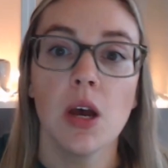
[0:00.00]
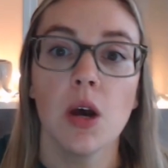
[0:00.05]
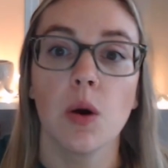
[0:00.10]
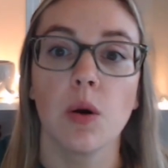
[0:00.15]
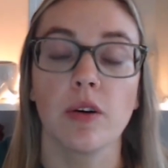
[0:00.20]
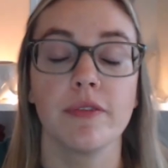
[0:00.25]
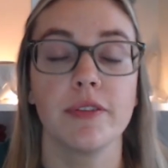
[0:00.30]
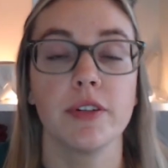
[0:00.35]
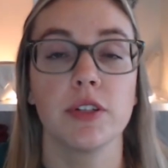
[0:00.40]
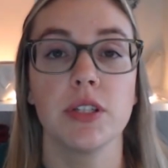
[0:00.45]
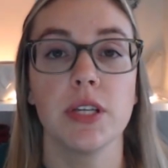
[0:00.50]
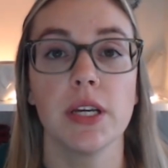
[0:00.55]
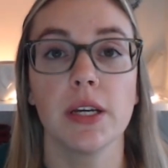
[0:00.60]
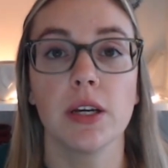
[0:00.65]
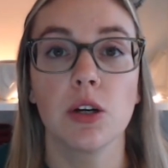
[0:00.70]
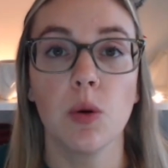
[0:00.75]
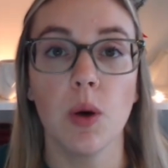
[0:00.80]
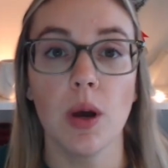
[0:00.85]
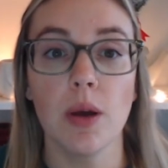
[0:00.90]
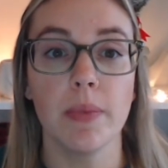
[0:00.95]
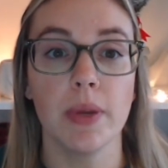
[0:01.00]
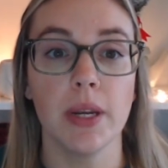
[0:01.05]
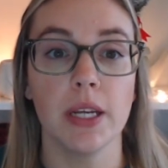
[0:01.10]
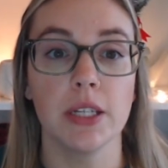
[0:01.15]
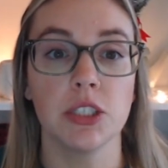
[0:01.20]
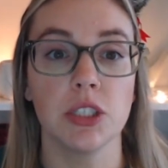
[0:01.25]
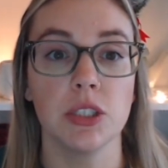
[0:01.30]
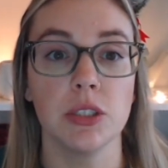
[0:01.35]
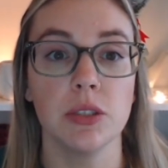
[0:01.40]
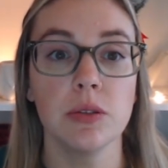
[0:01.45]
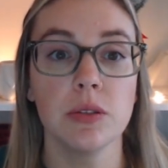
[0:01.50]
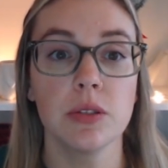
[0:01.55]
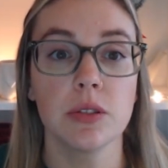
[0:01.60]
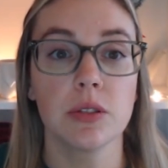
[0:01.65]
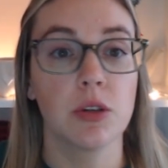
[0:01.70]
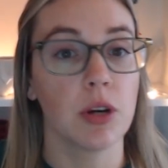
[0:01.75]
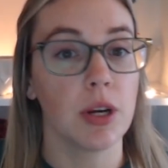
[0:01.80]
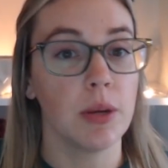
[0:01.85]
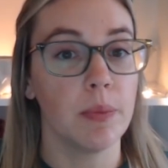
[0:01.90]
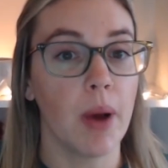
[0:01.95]
Or if you're seeing equipment issues
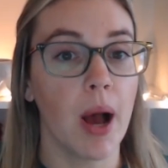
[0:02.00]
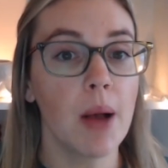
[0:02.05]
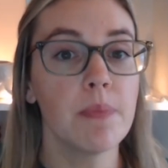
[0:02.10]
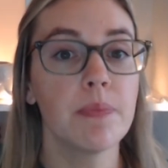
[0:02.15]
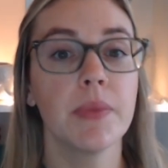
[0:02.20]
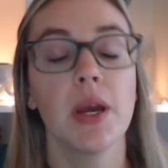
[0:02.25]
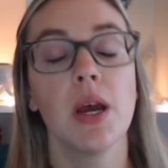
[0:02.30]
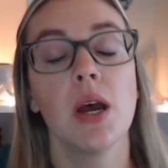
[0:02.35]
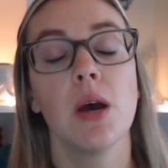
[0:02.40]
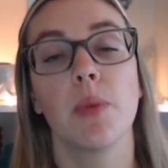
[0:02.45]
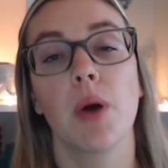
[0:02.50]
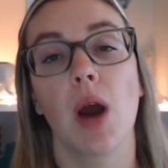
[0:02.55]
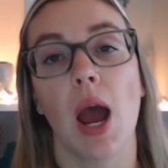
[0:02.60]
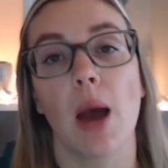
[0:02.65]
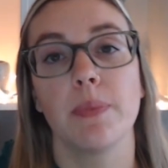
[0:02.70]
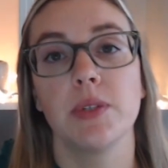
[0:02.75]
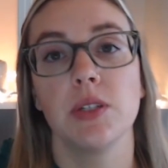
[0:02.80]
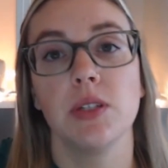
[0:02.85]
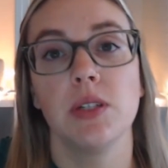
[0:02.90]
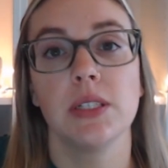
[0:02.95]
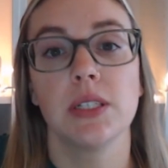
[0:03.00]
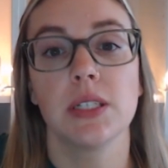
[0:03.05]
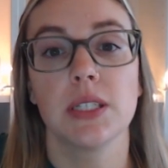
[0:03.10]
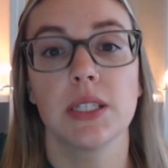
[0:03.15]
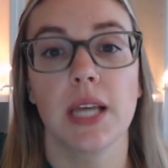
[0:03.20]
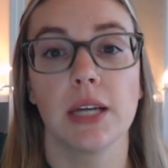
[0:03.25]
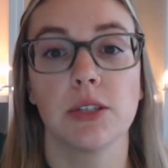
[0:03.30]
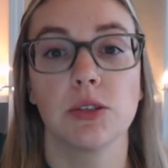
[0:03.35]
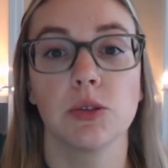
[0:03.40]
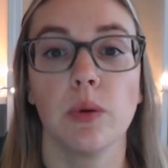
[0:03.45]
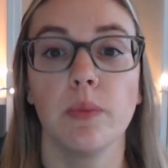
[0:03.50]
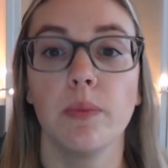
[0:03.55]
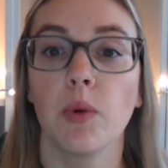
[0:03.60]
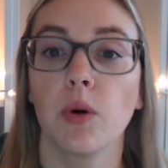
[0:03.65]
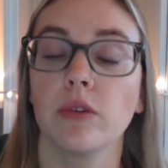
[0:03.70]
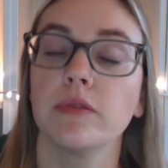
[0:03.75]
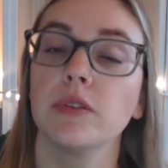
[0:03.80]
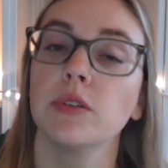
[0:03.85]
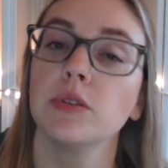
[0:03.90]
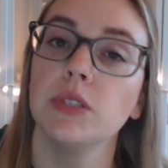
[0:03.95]
creep up, perhaps you need to schedule
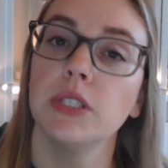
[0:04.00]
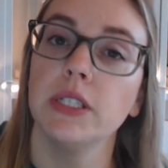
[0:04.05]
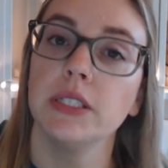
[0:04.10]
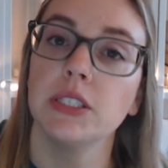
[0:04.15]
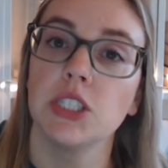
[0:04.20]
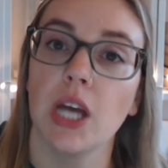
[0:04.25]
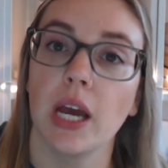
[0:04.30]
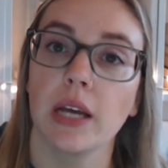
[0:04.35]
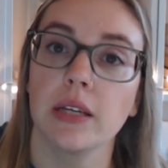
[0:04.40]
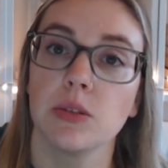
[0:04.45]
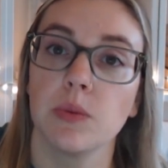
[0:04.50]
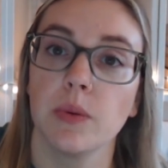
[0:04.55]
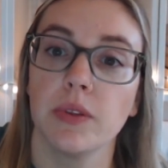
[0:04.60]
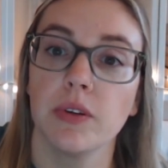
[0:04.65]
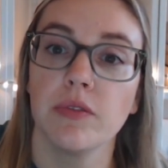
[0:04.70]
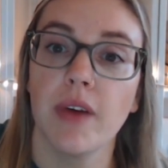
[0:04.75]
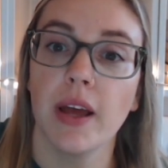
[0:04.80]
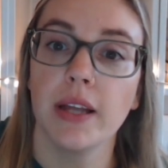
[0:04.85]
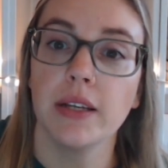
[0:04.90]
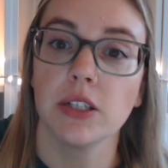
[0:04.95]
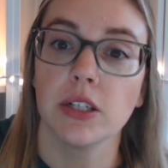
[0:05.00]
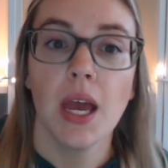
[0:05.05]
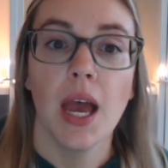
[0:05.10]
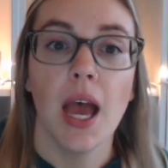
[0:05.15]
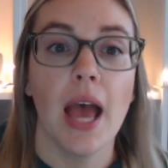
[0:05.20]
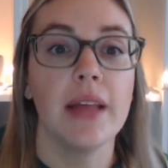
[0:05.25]
more routine checks with your vendor.